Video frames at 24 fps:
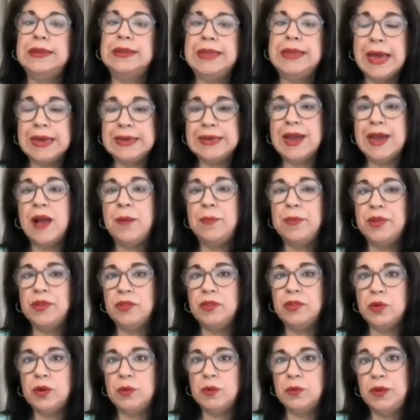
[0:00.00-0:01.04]
And that
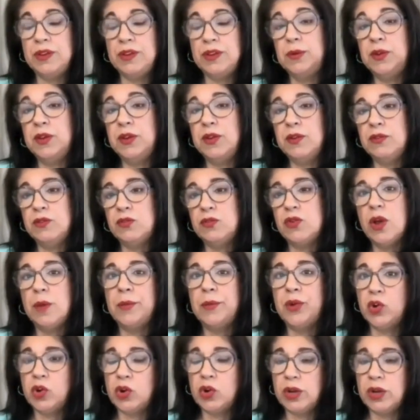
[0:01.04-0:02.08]
happens when we experience
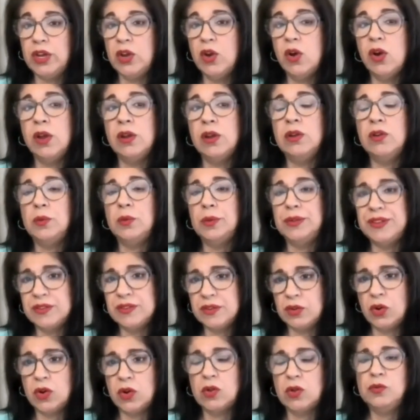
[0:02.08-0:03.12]
trauma early on, or there's
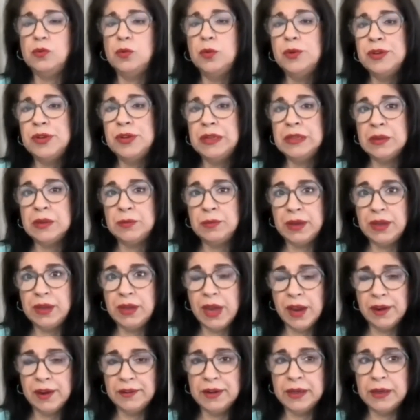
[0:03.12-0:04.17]
a lot of wounding that we're
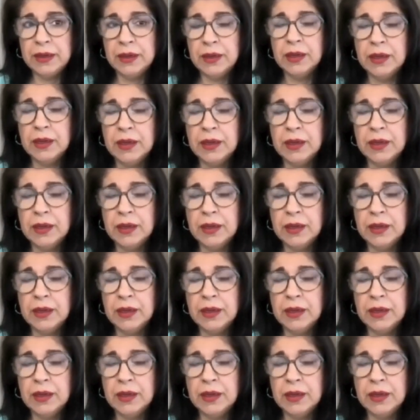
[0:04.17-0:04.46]
carrying,